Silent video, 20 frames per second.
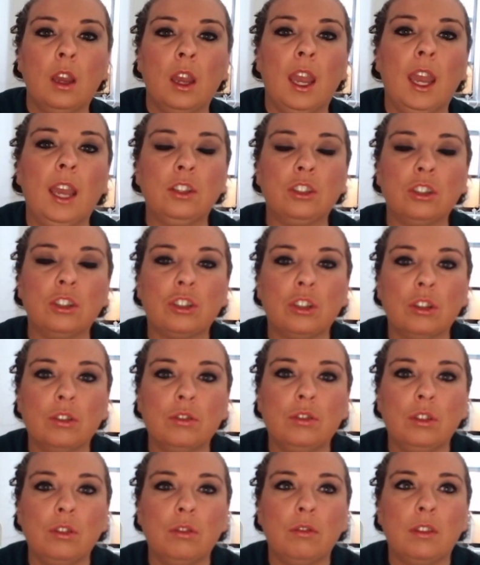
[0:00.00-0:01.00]
it just
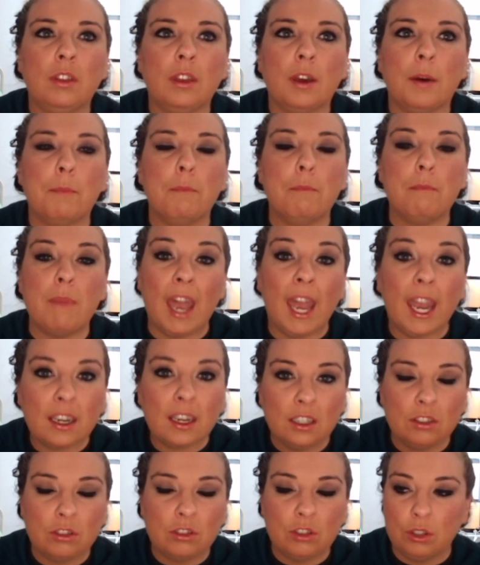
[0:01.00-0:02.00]
shows you the
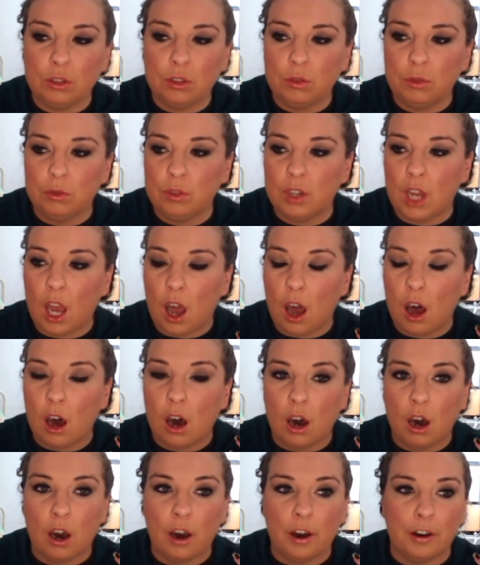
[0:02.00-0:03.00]
magnitude
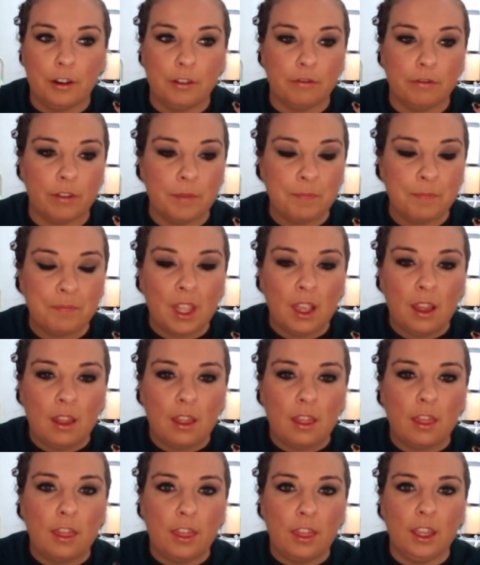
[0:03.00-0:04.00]
of
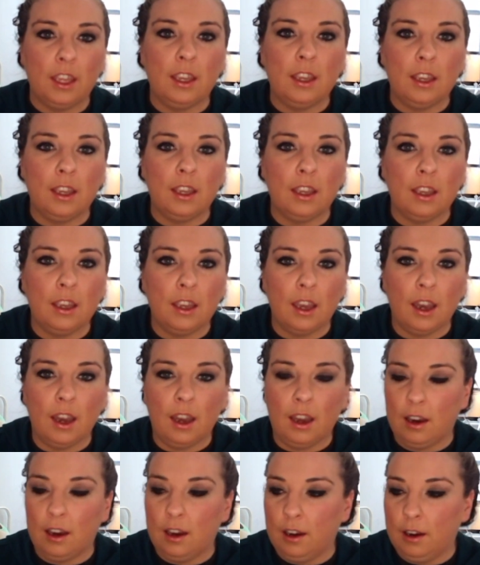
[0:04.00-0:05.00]
the
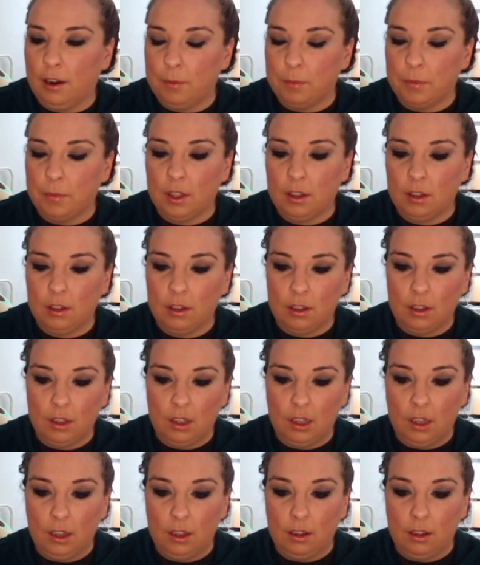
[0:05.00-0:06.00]
um
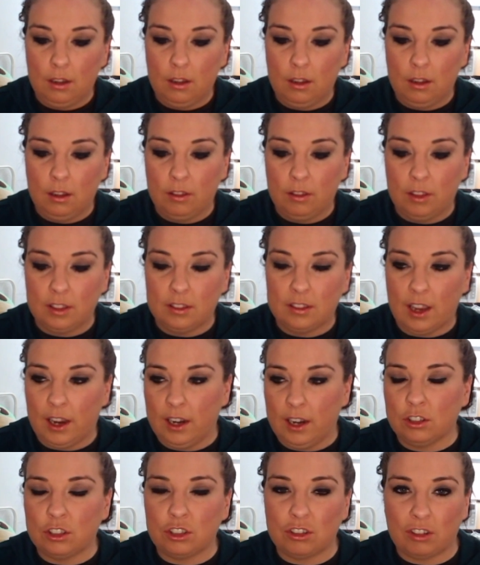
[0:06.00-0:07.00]
the
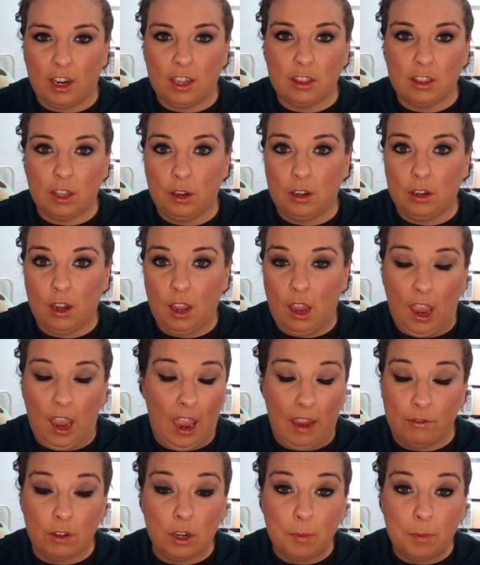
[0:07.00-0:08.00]
dire strain that
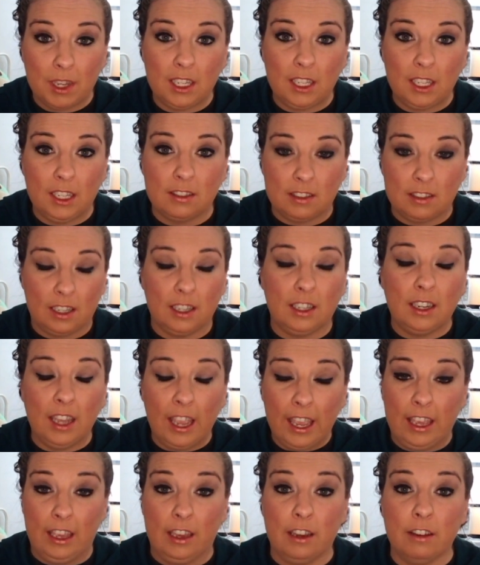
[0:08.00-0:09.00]
everybody is in
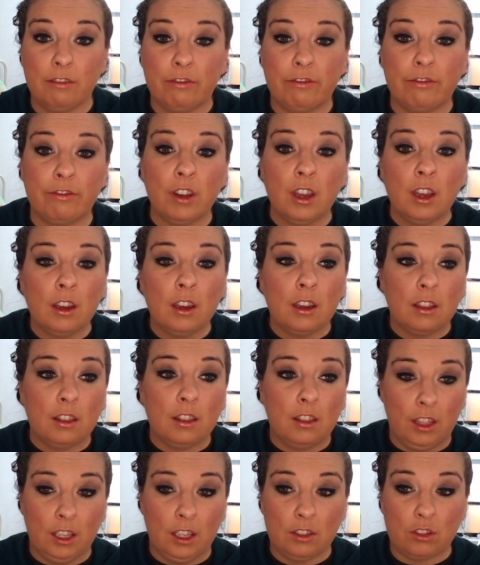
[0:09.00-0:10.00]
if
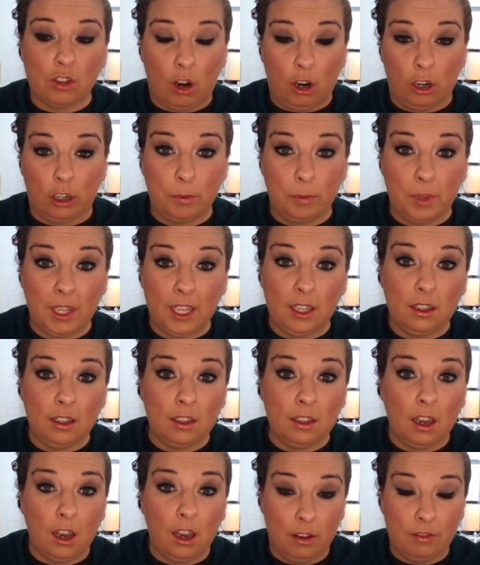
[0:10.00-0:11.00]
this
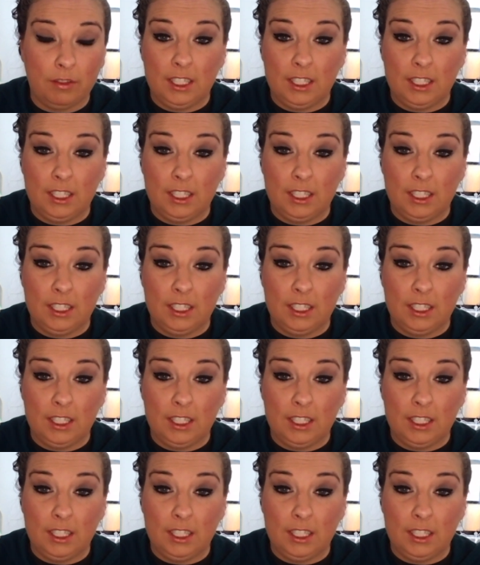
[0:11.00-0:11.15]
army of